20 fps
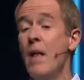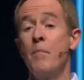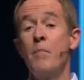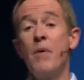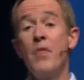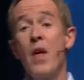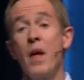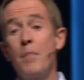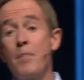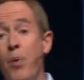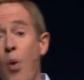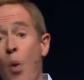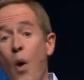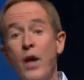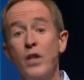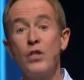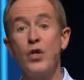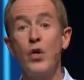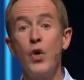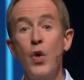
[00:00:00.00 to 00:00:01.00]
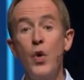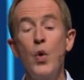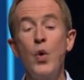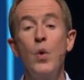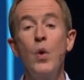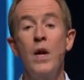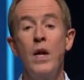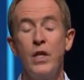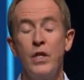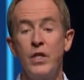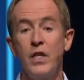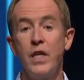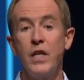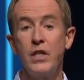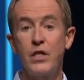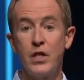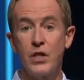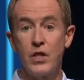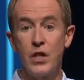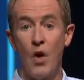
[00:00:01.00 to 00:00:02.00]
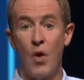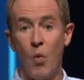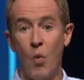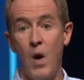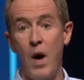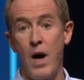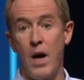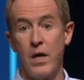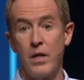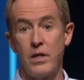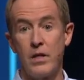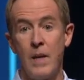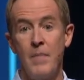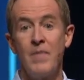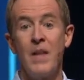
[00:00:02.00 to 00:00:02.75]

but they point to who Jesus was.